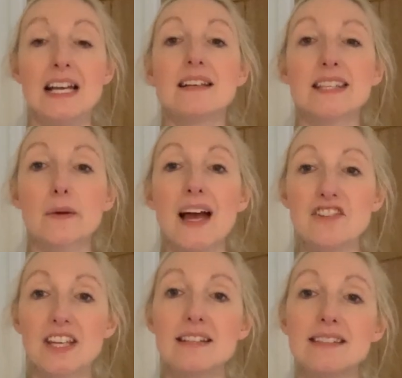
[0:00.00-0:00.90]
So as
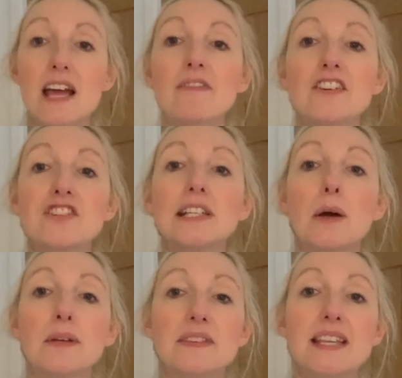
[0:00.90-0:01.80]
you can see I've actually
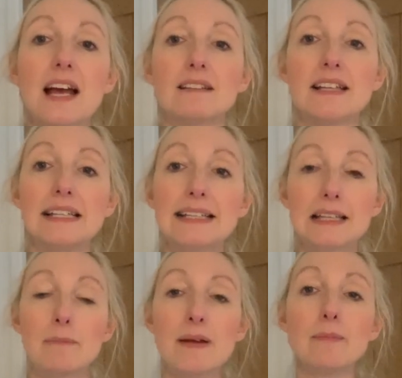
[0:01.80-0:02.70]
lowered the neckline a
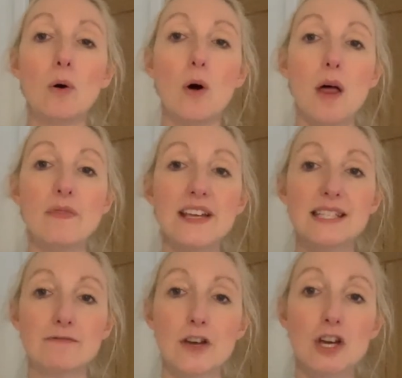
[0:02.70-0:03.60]
little bit more on
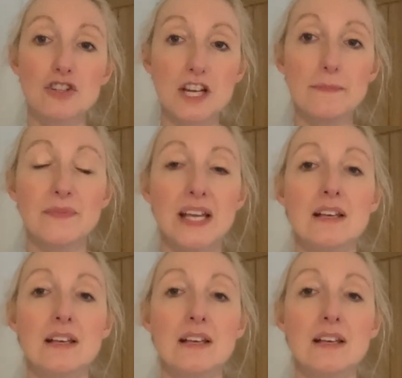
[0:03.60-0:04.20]
this version.